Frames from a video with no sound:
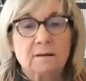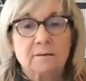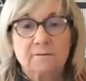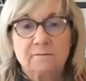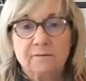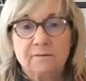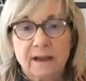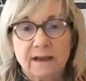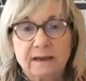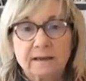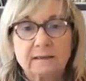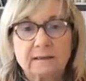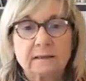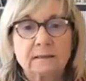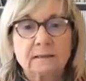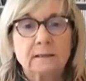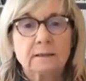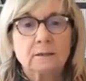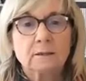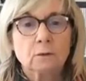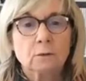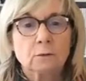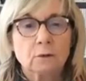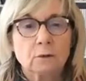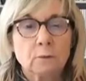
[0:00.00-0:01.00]

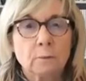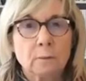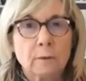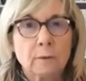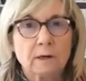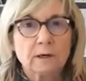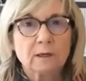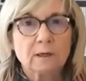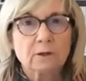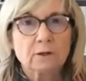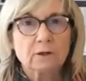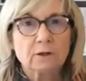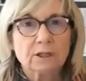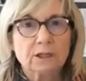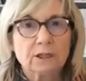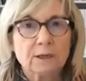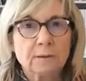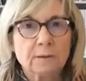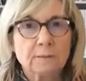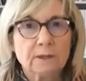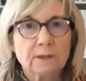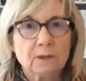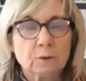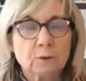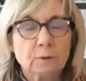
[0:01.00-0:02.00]
thanks to a
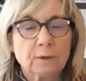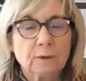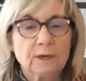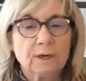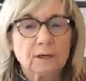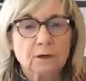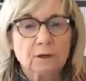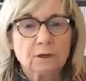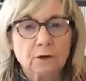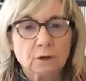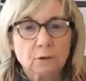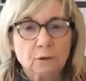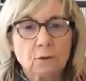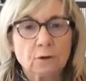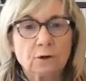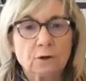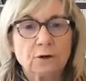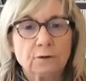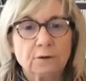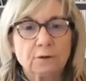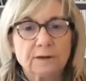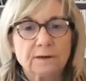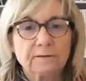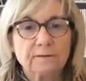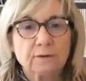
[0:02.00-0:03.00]
partnership between
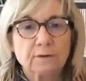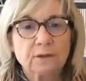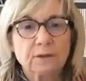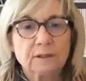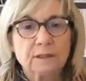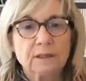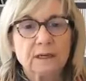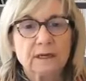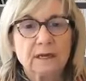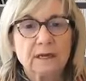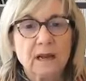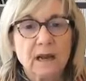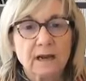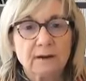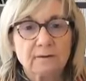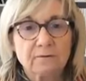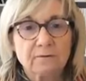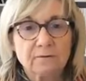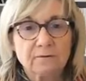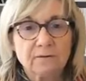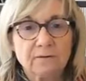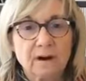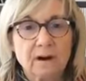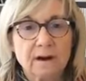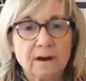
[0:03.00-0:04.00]
York University and
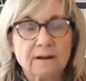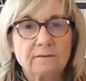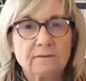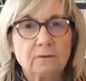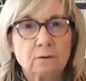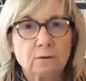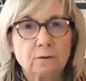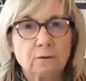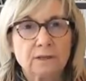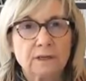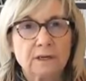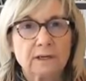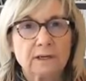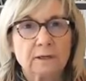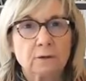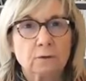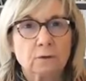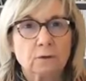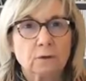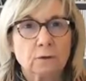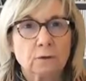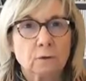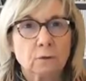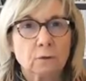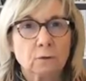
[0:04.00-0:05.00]
5 Ontario
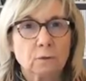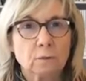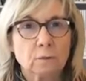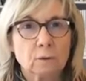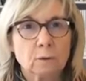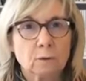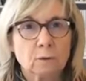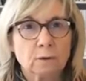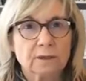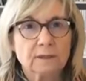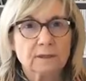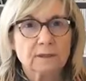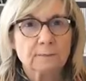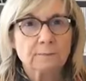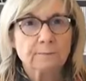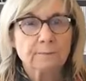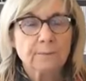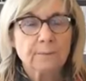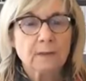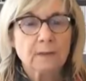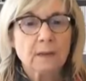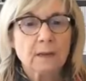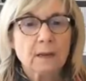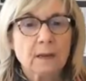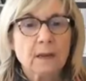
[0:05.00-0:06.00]
school boards.
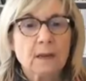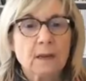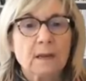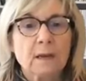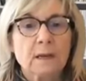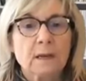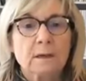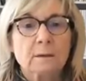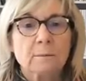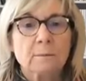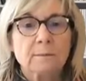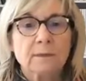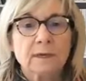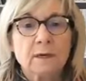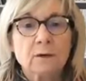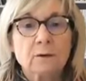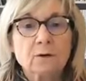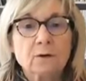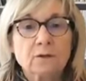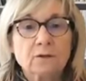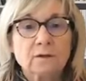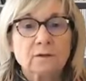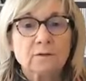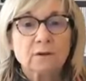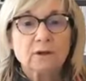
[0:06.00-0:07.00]

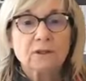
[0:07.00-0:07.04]
Because of